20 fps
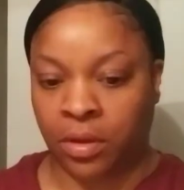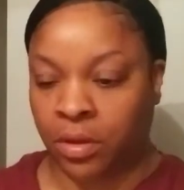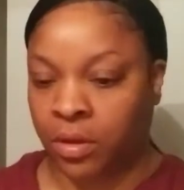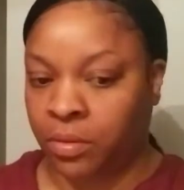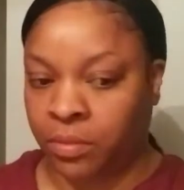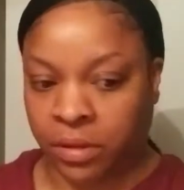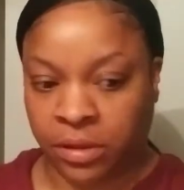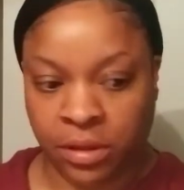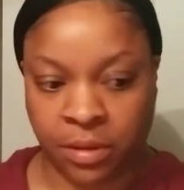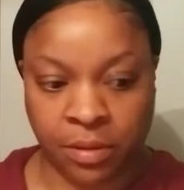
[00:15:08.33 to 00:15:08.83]

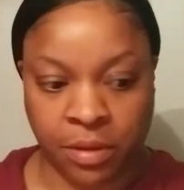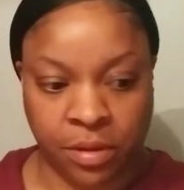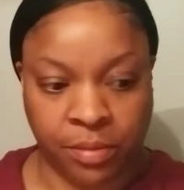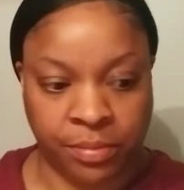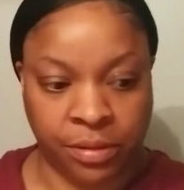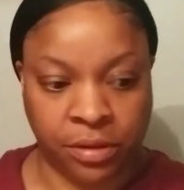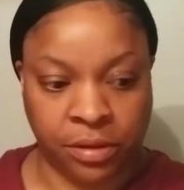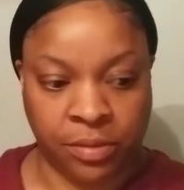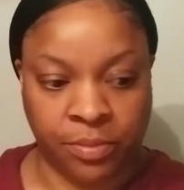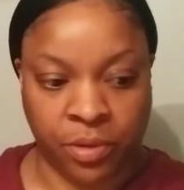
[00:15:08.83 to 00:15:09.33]
which I'm going to
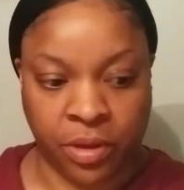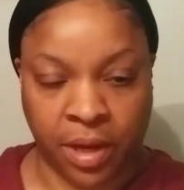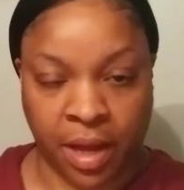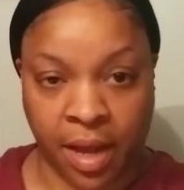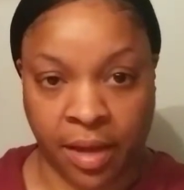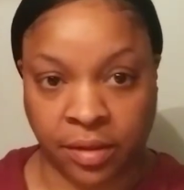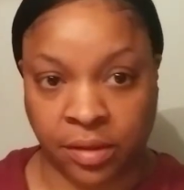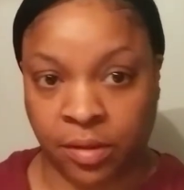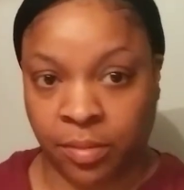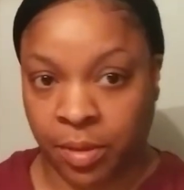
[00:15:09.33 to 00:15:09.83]
put some more
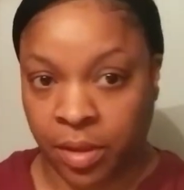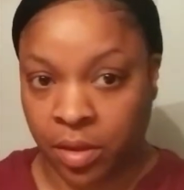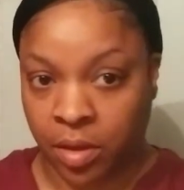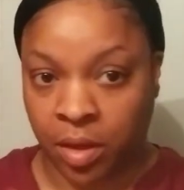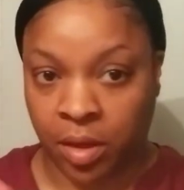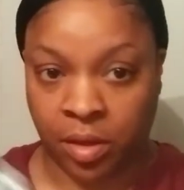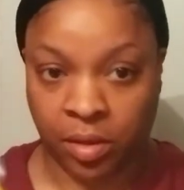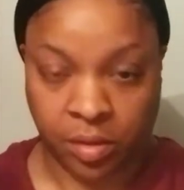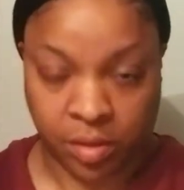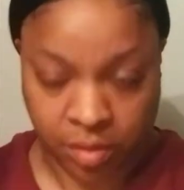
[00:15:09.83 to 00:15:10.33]
Gots to Be
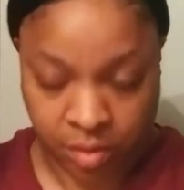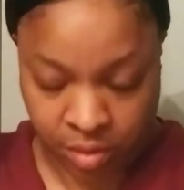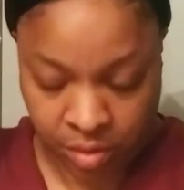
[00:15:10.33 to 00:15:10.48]
on it.